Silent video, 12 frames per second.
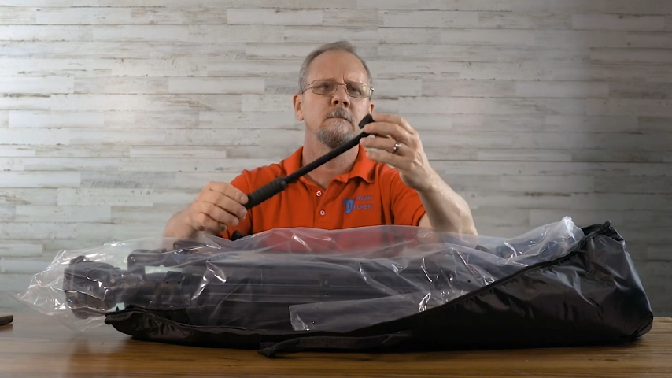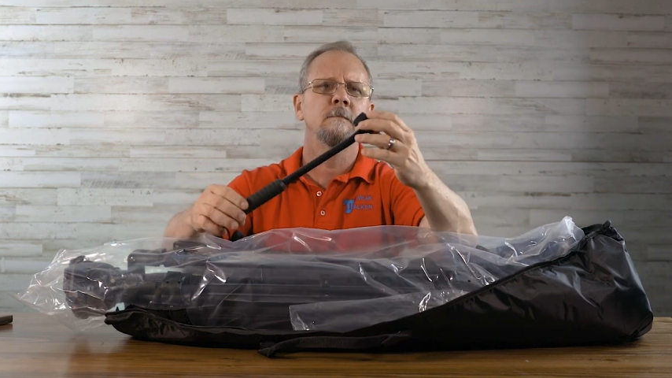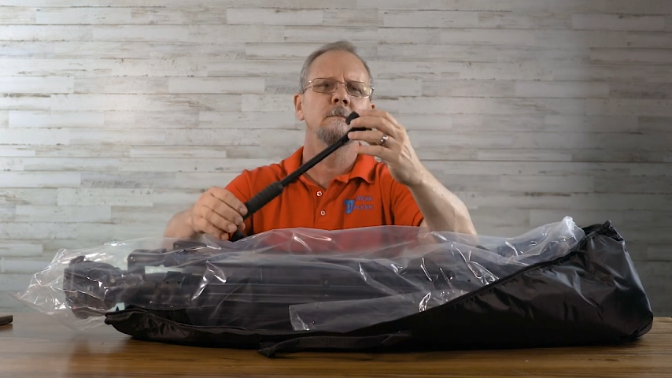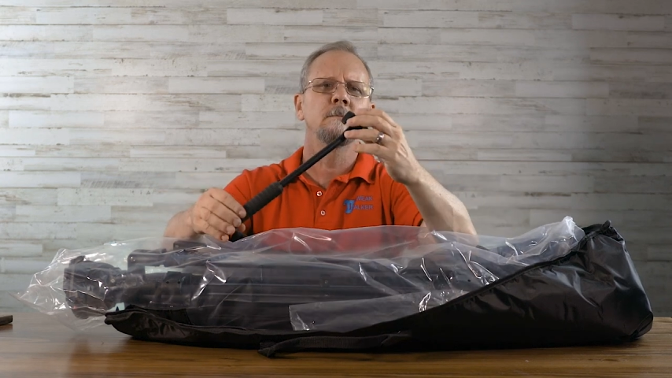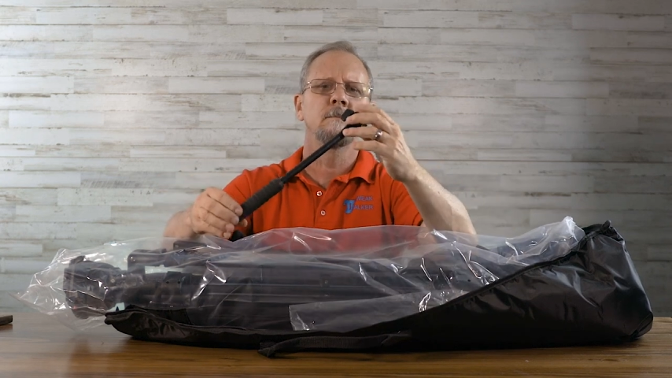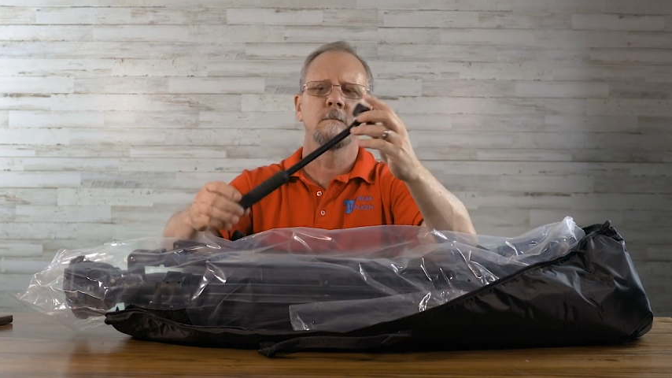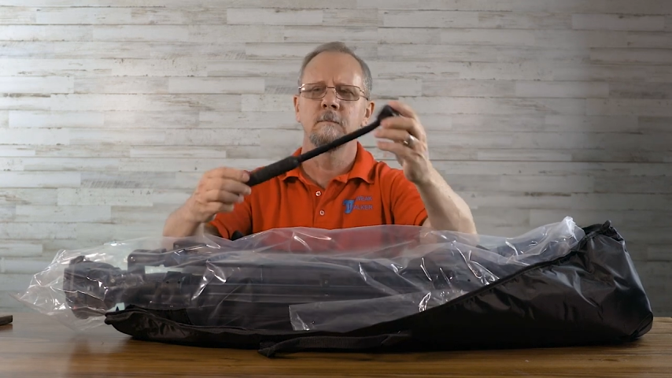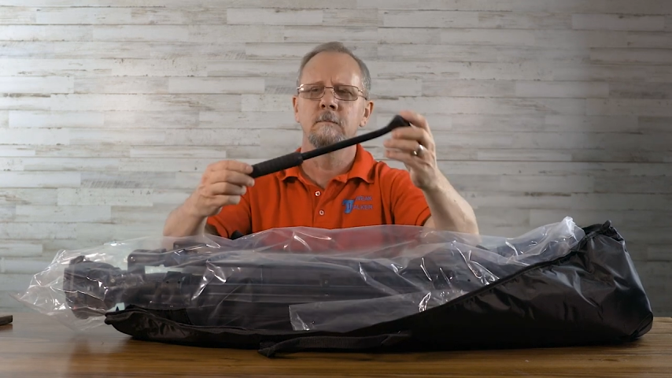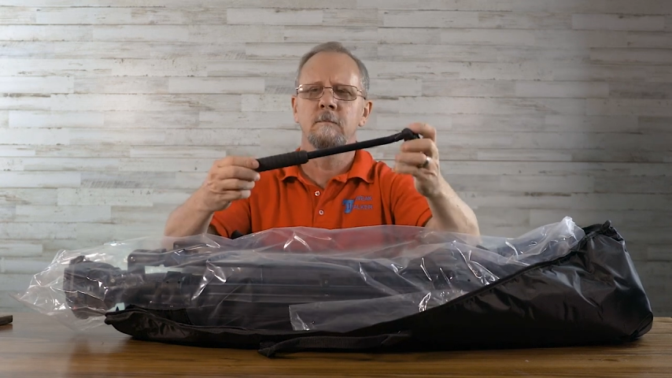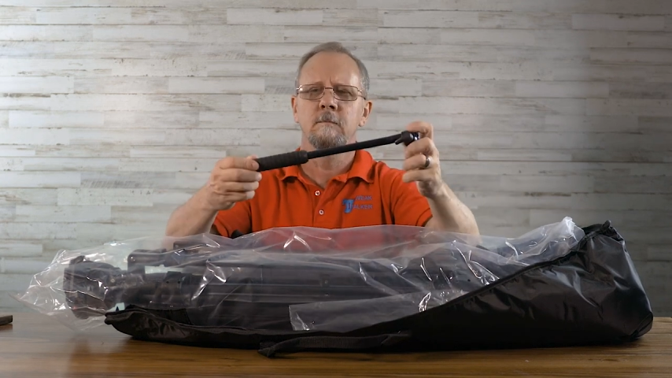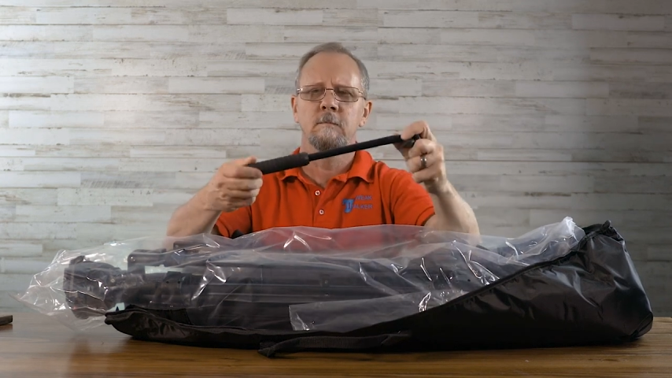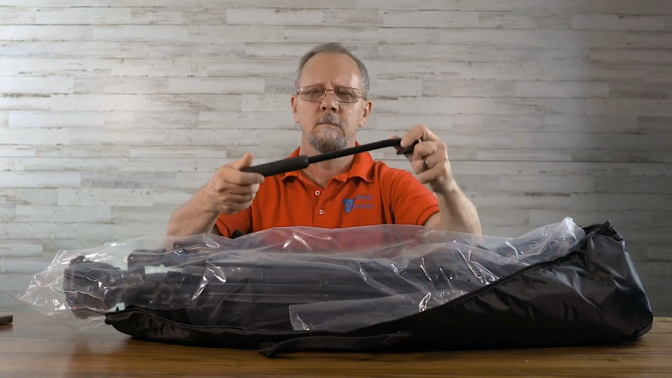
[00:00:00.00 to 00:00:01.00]

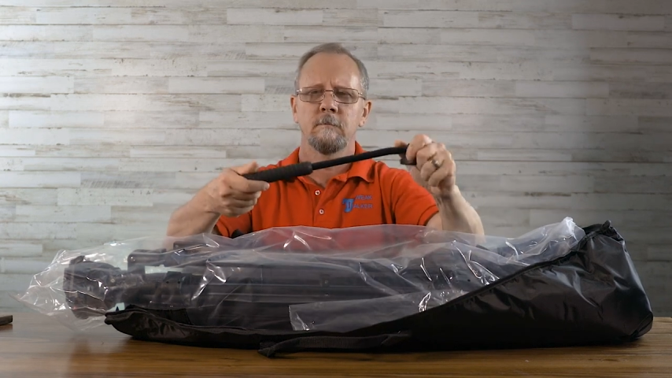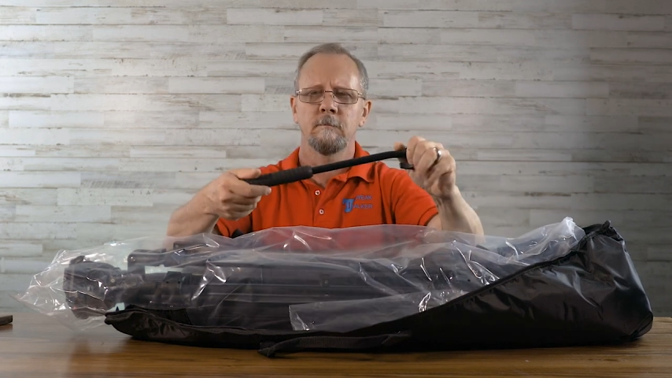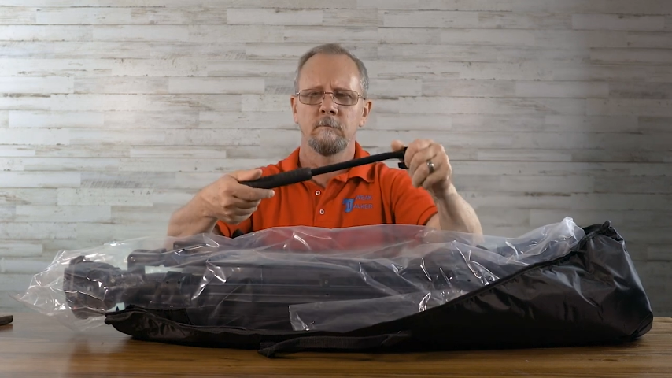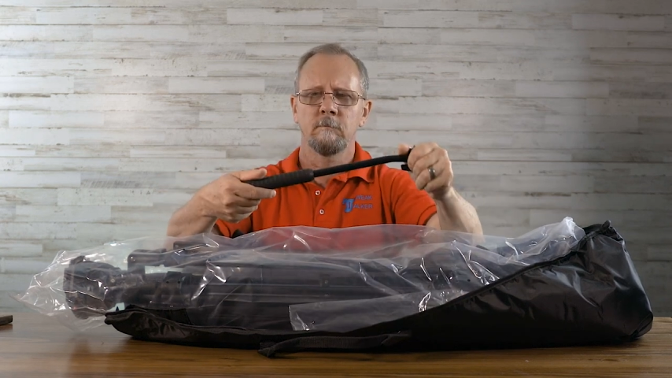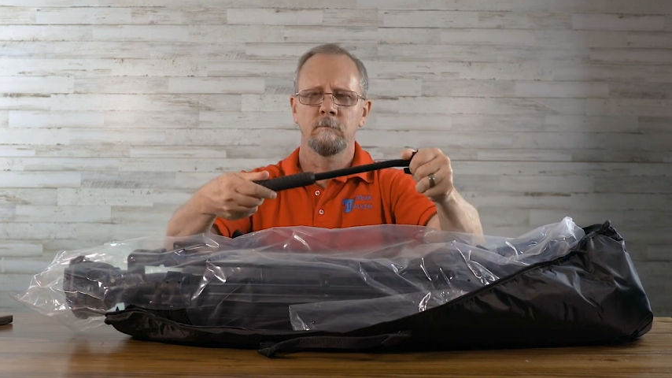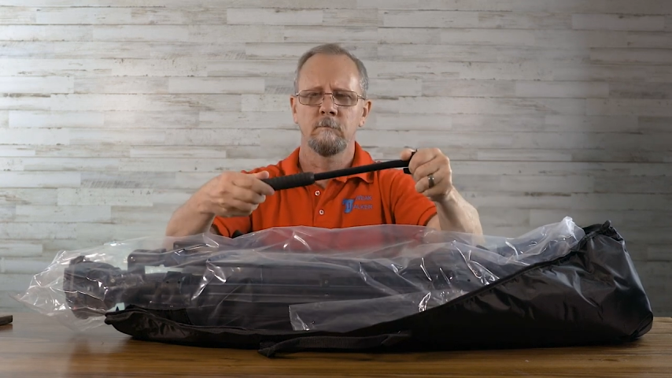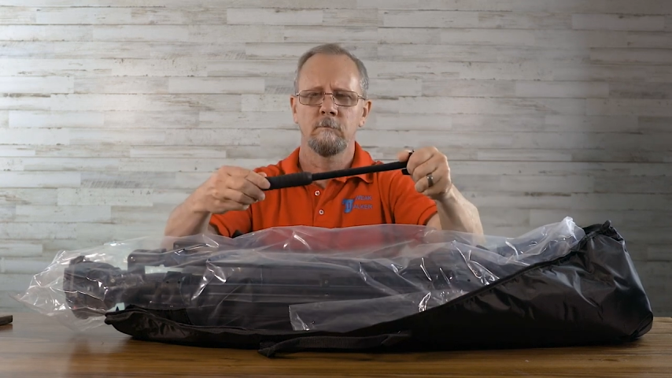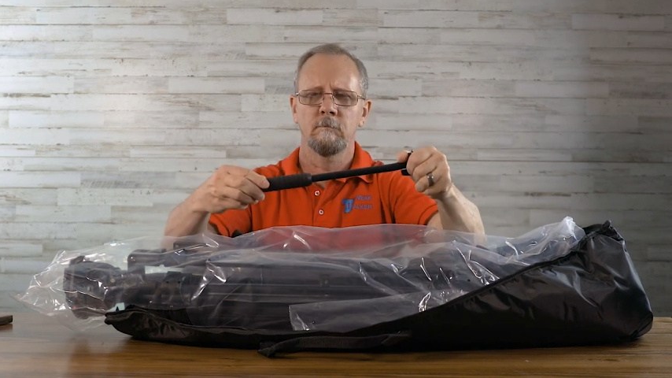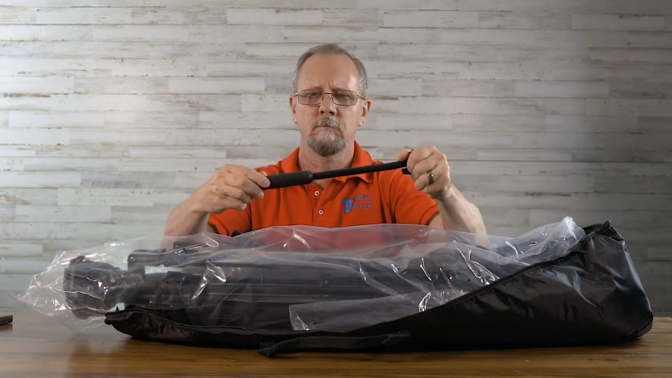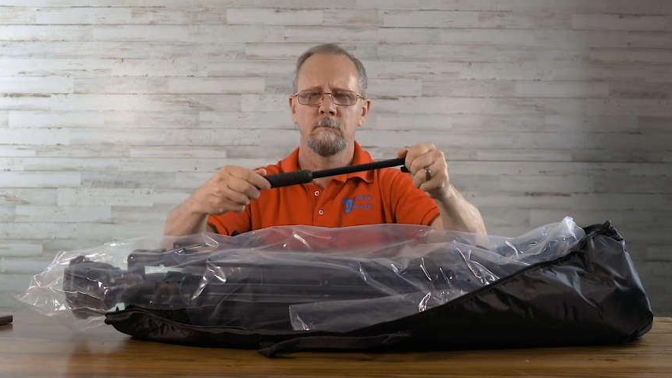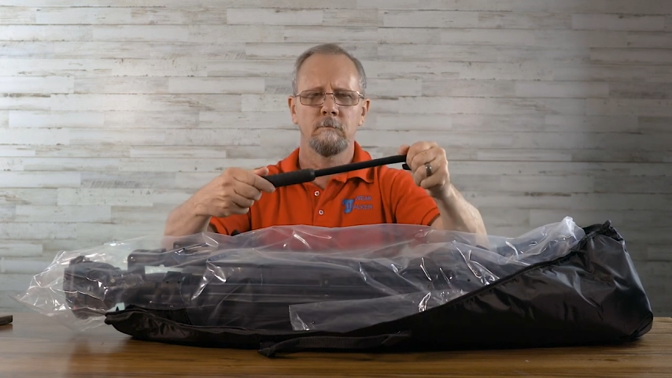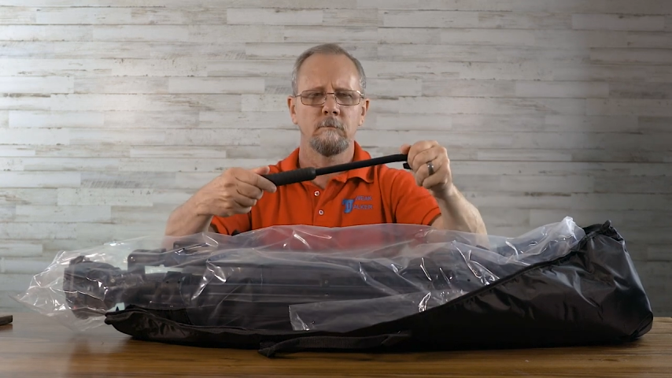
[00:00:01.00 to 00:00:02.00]

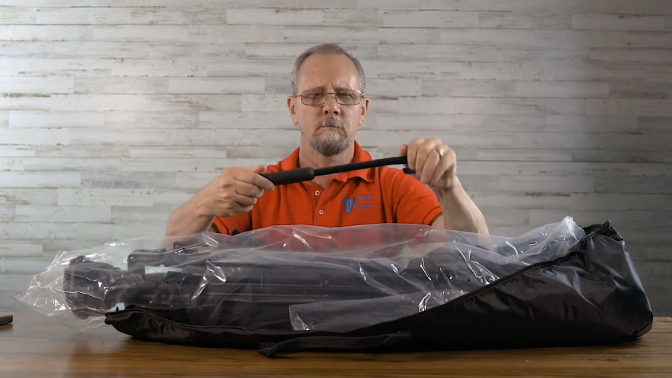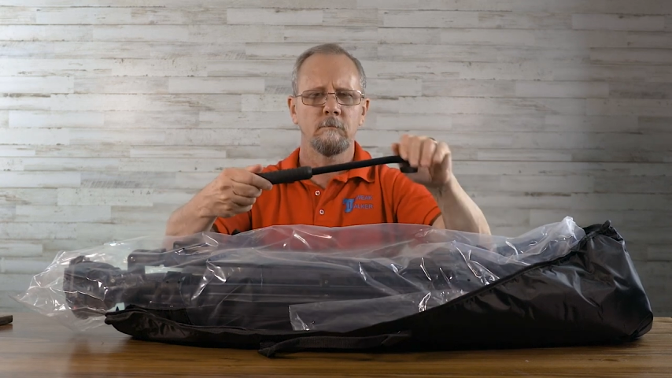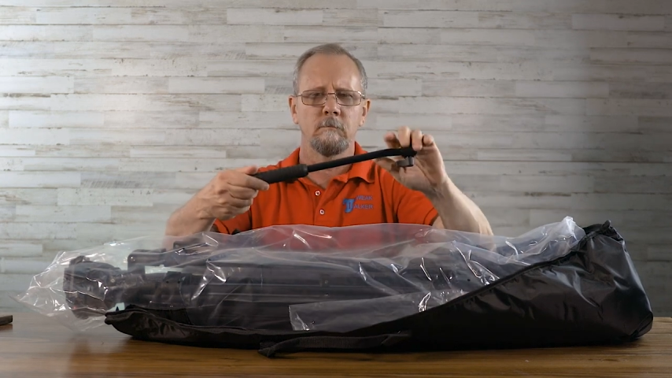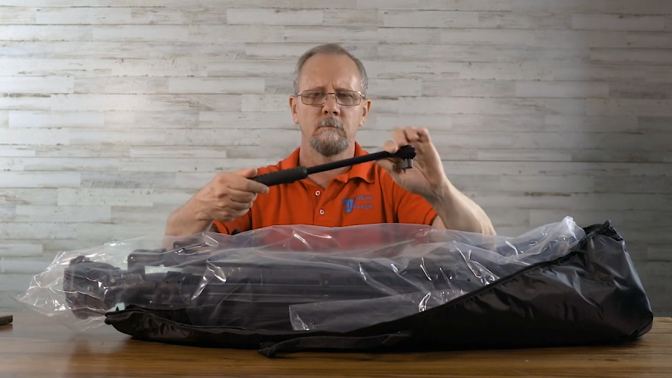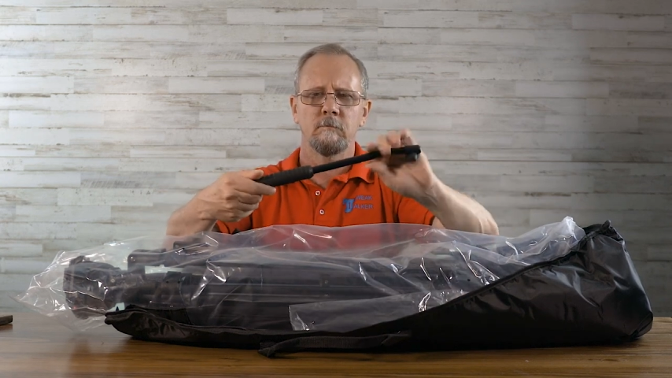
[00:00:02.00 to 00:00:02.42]
No one is speaking in this clip.